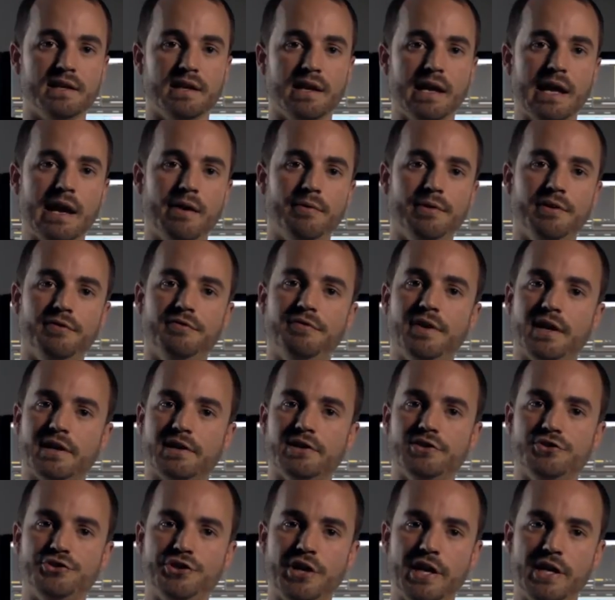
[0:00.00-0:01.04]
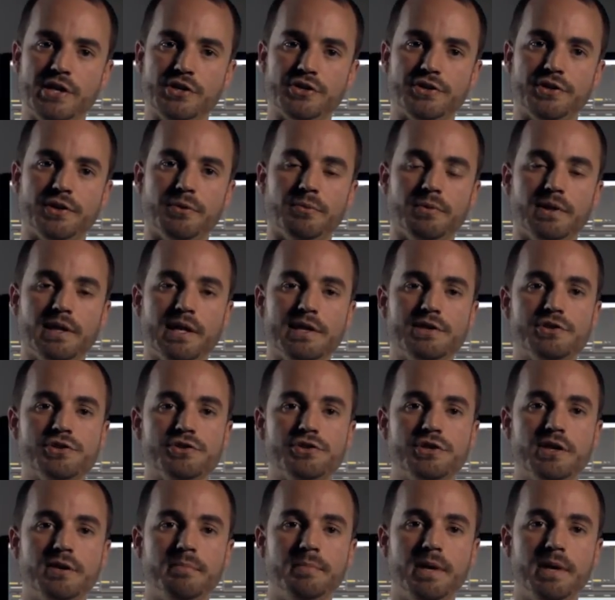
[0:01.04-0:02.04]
and how it affected change in their relationship,